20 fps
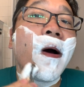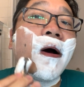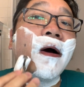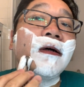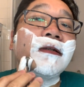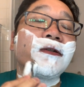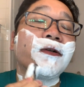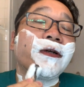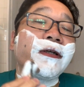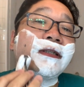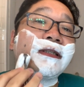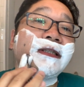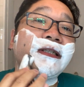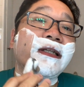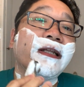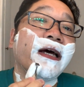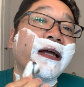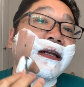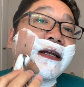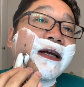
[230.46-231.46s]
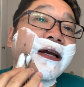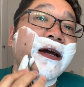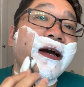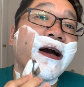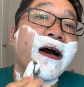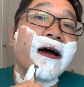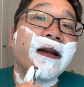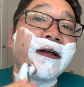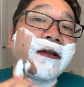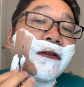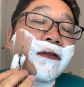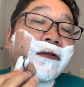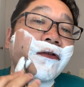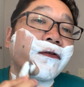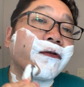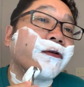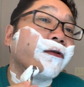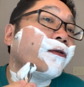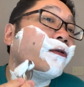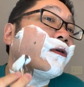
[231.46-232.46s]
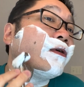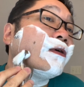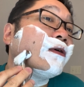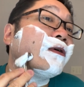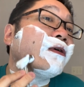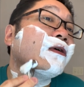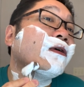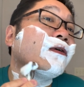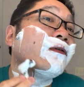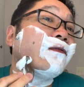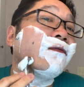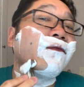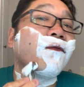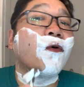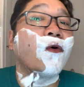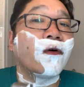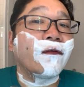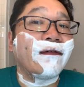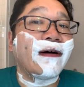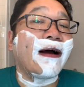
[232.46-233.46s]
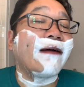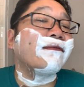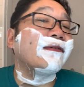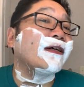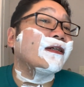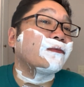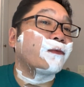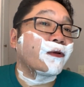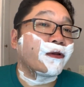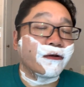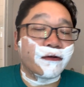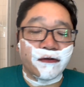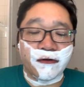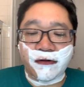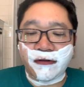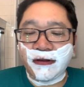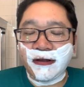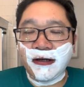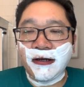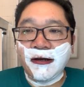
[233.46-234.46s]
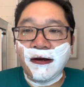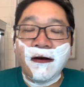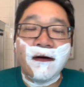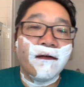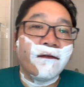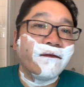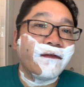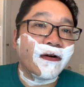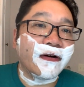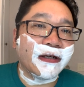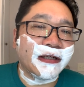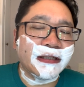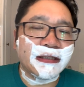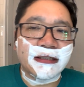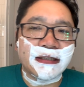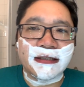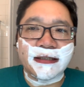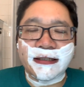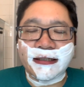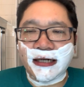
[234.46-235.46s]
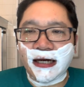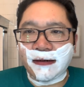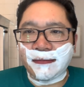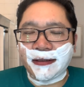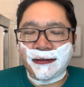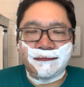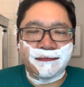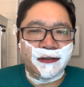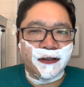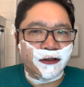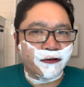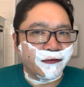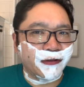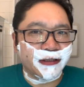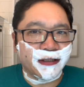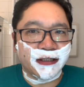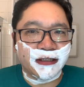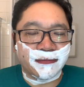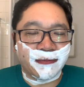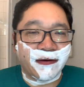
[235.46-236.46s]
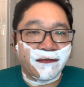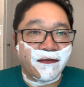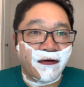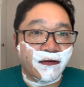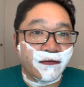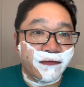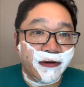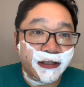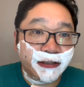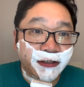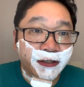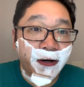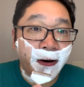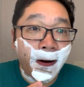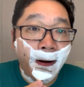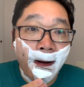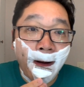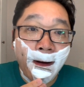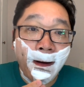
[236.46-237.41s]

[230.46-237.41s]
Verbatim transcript: So you can see that cutting through 4 or 5 days worth of growth very easily. I mean, there's a reason this is my favorite razor.